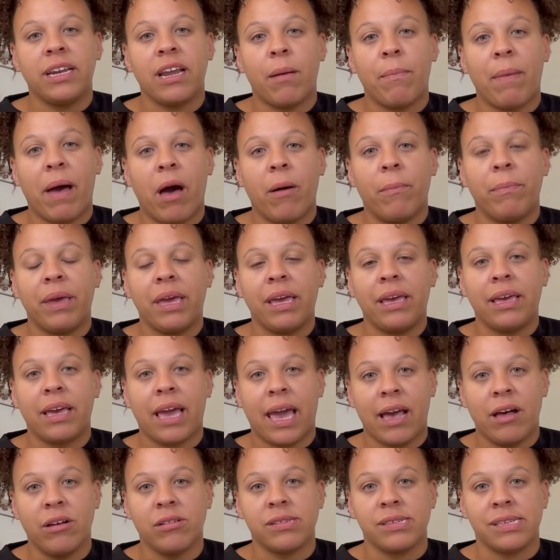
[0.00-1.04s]
about being
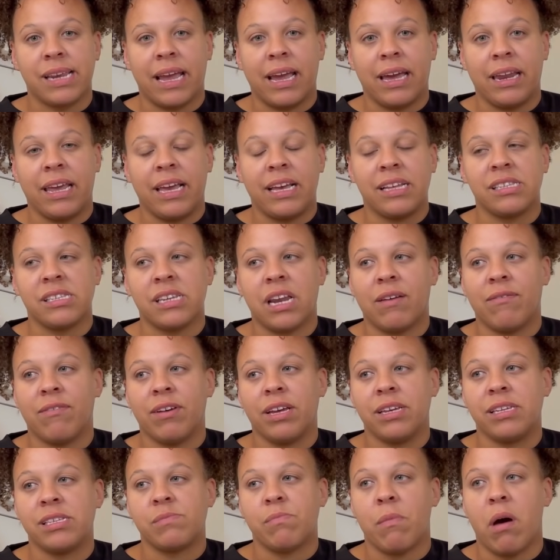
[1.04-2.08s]
Kale's nanny instead of
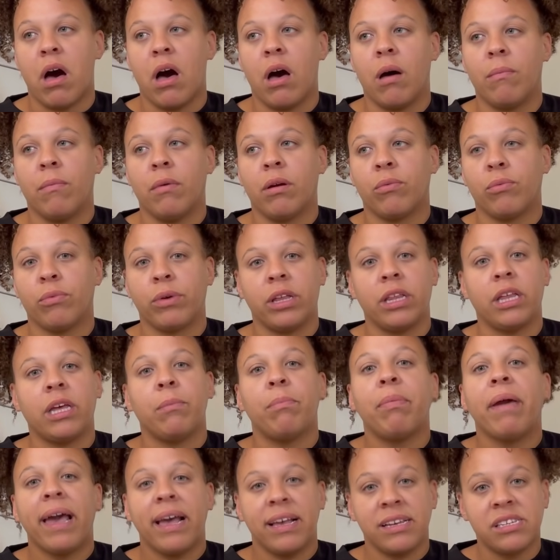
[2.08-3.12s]
his mom really
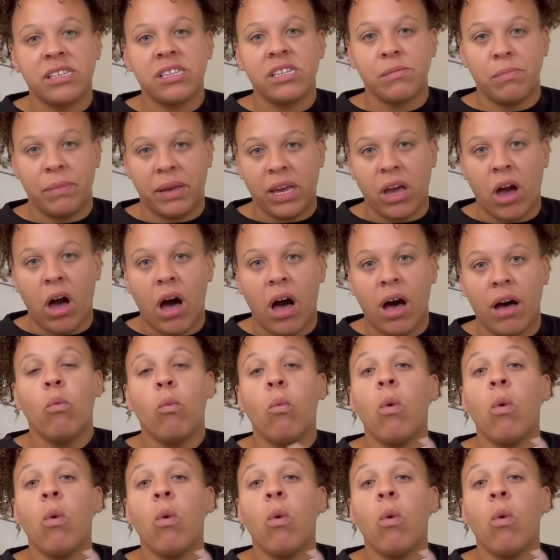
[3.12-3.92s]
pissed me off.